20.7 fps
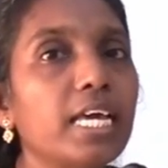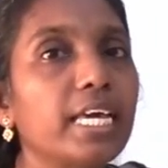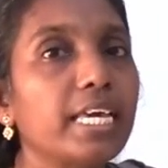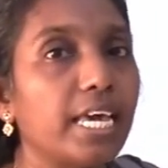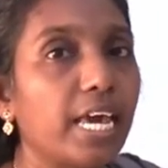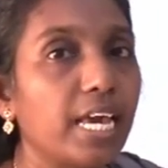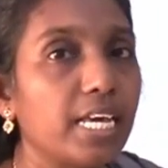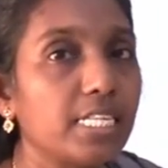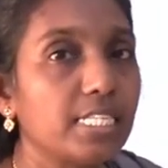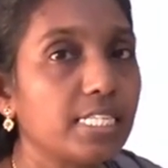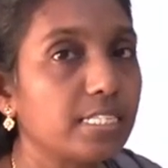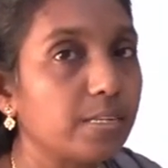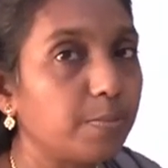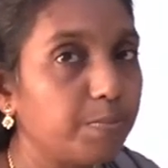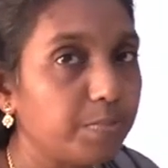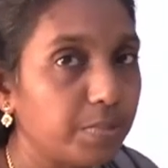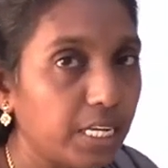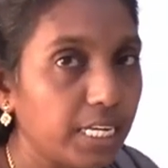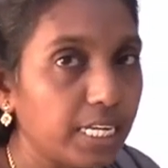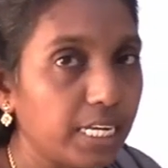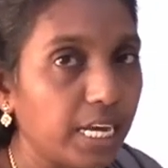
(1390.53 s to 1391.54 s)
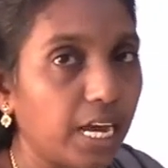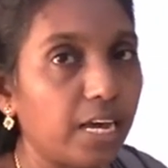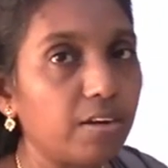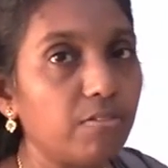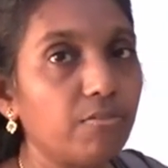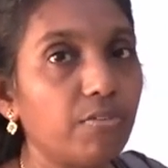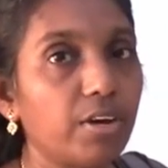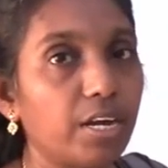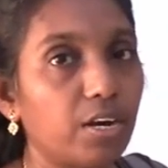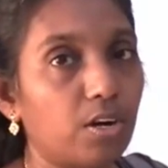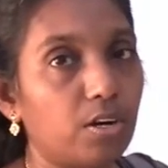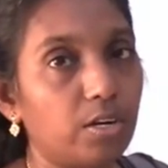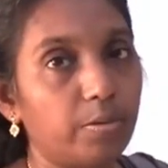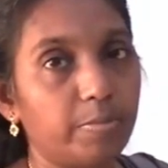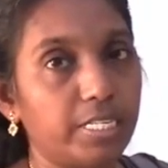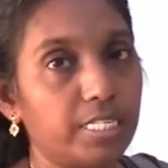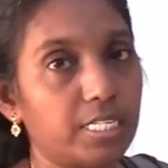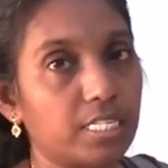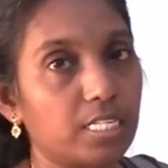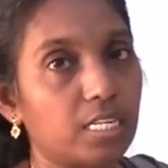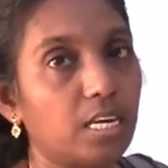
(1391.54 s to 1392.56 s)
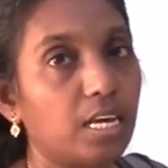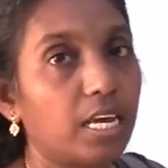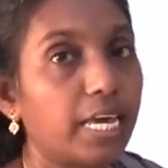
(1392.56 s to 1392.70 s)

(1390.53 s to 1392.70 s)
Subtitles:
aseptic environment.